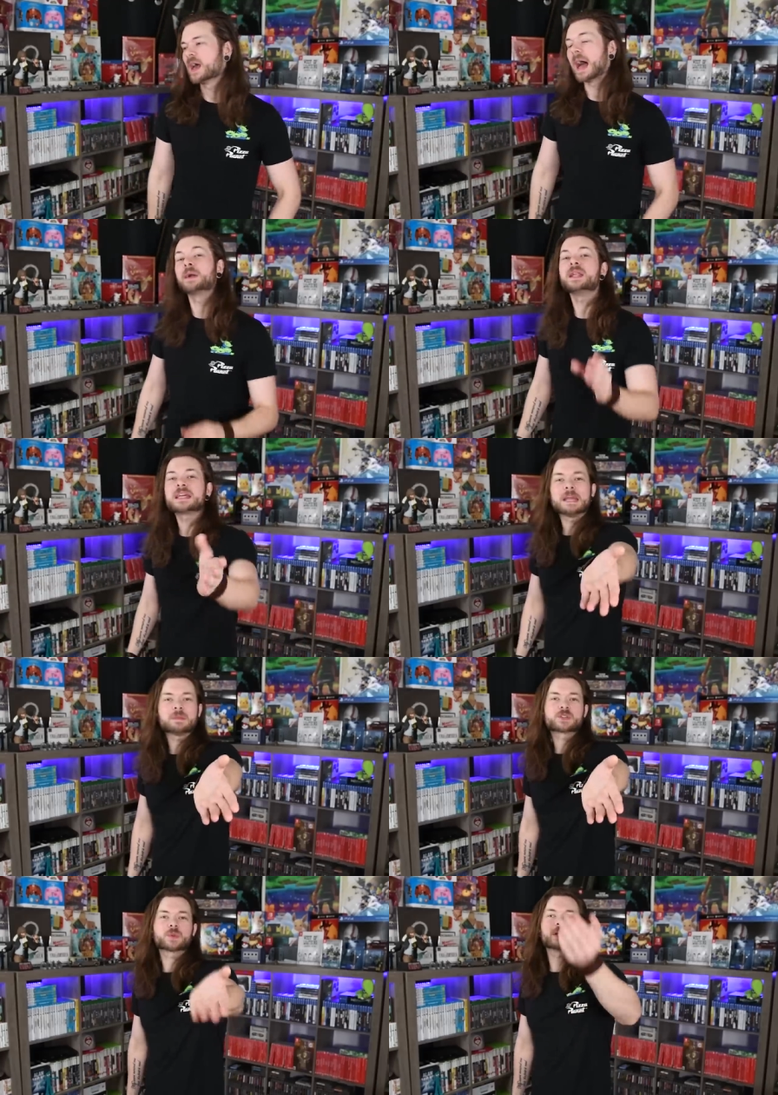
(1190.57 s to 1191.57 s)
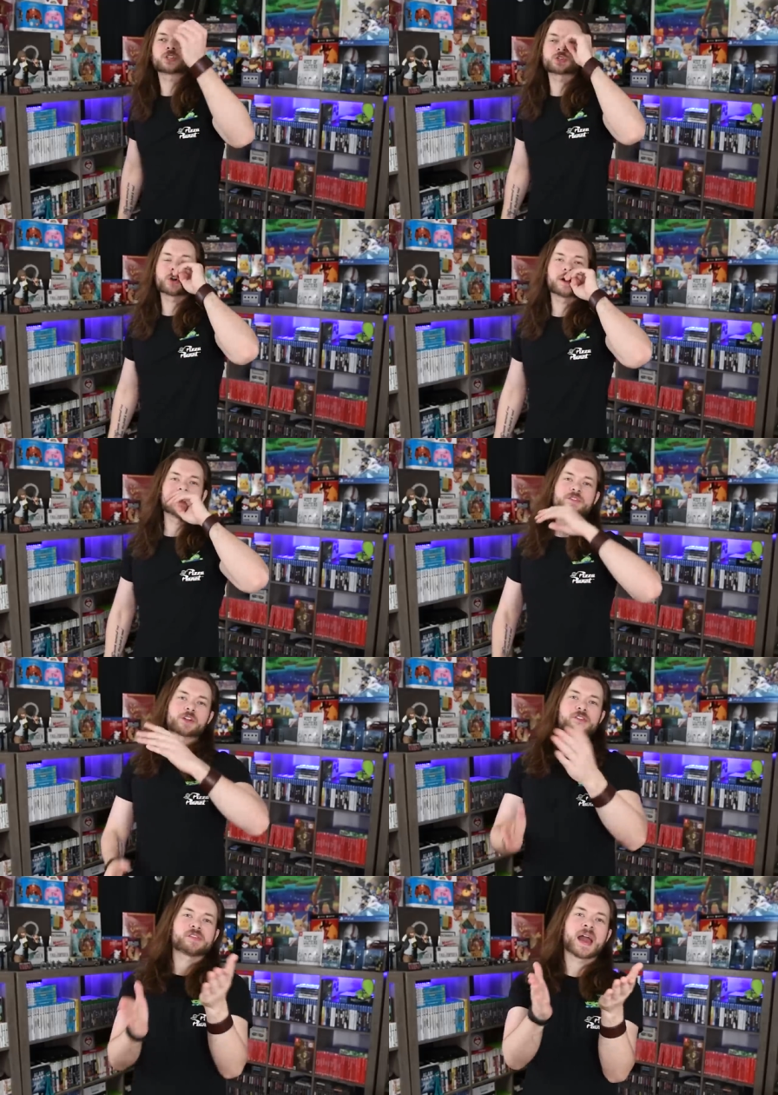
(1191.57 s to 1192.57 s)
I'm going to keep this really short. If
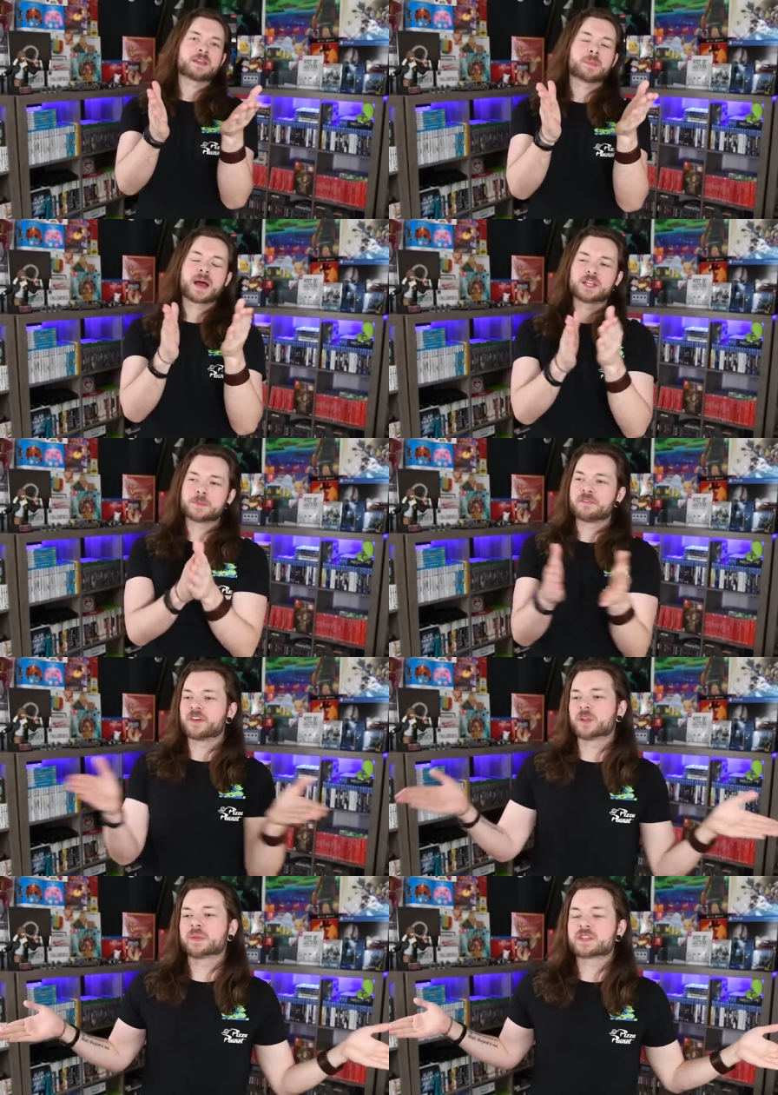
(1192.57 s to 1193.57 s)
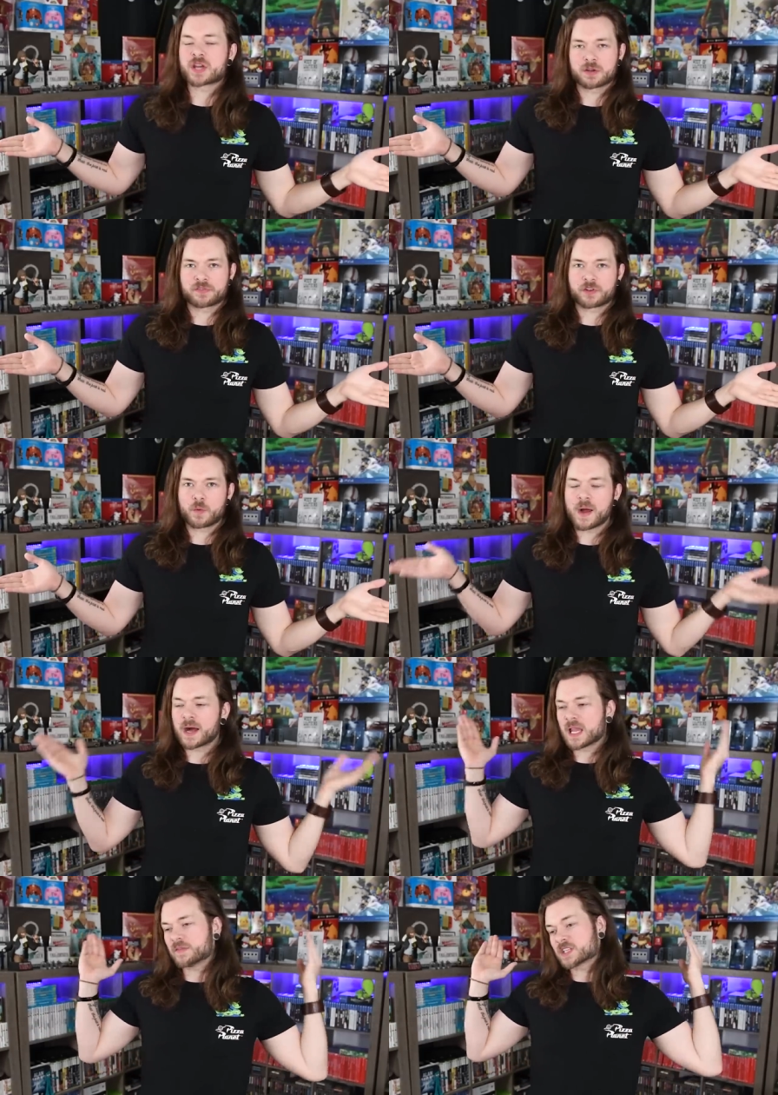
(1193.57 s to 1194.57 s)
you're a fan of mine, you've been following the channel for a
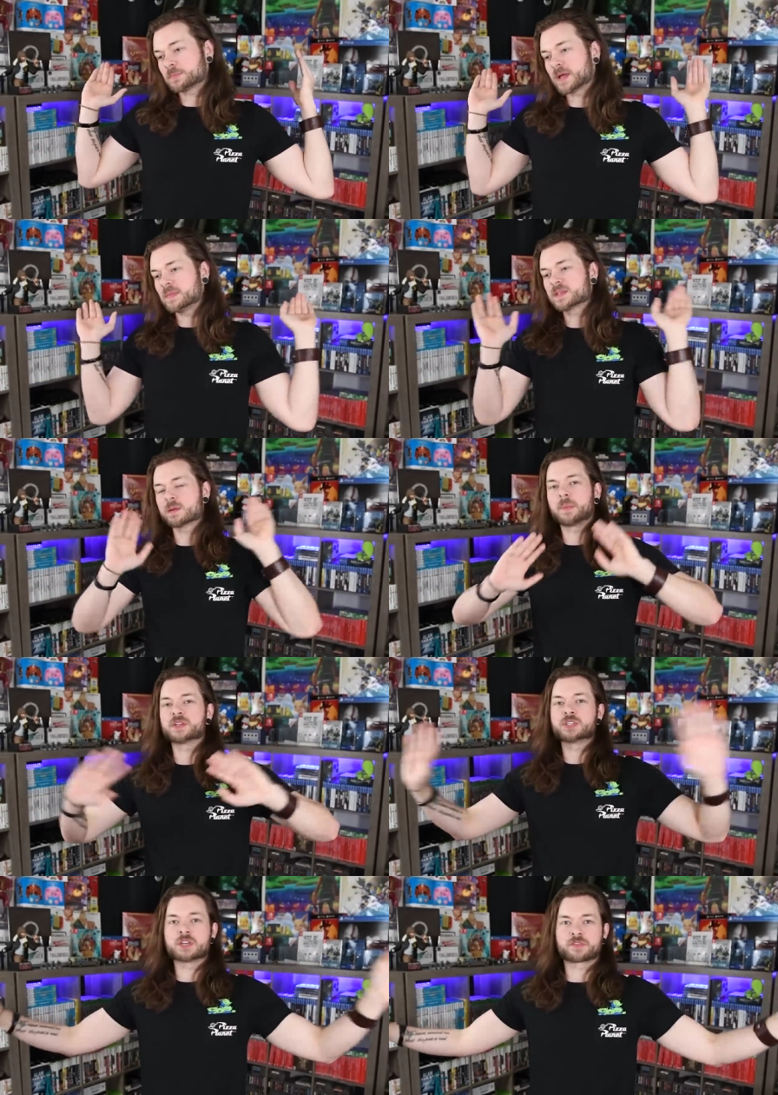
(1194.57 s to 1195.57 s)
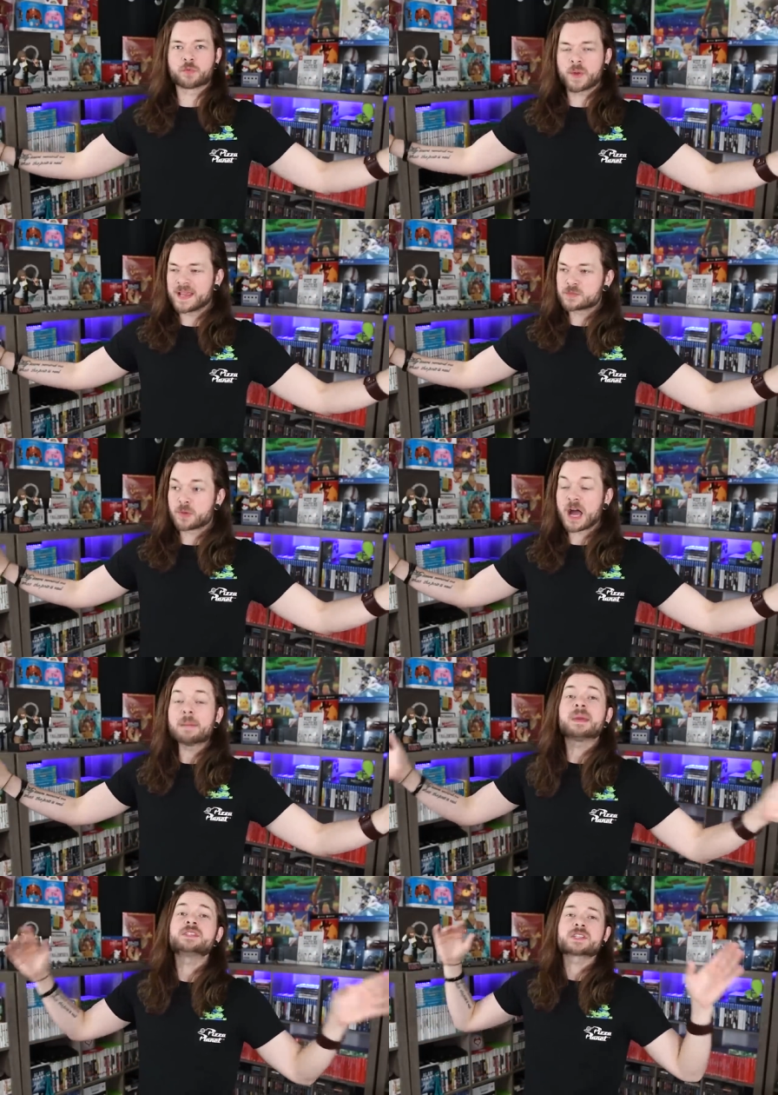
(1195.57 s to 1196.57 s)
while. I've explained this a bunch of different ways, but I
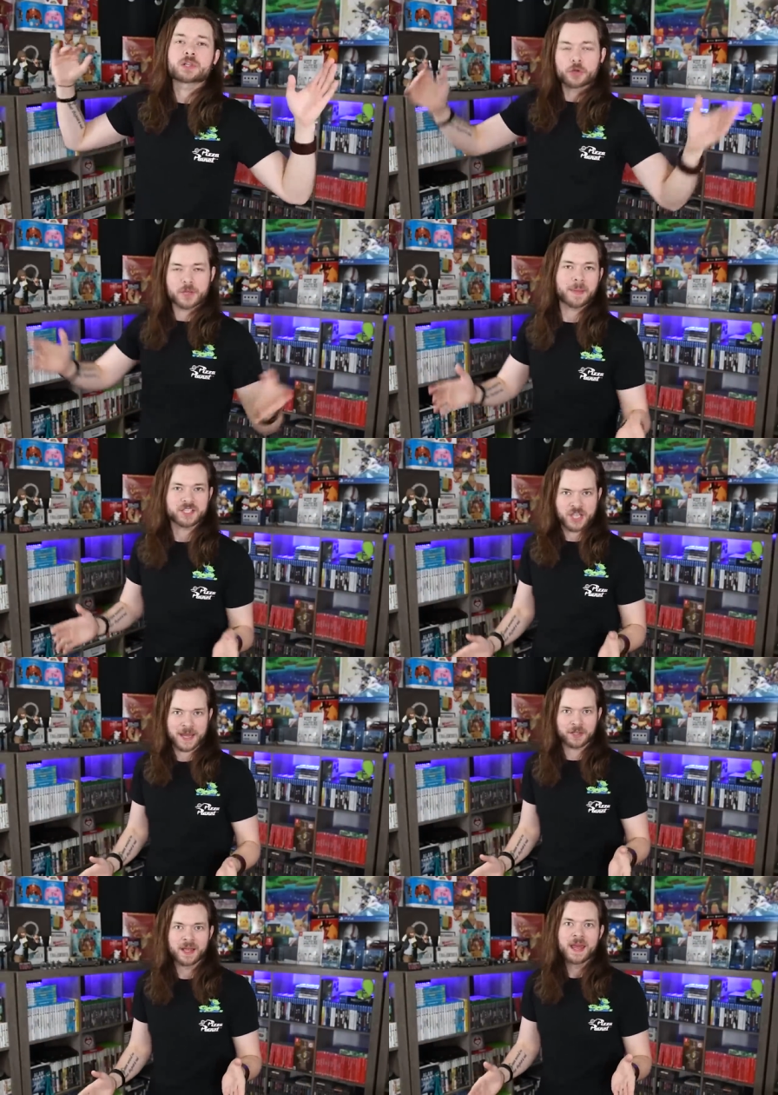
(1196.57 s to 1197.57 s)
mean, just look at my channel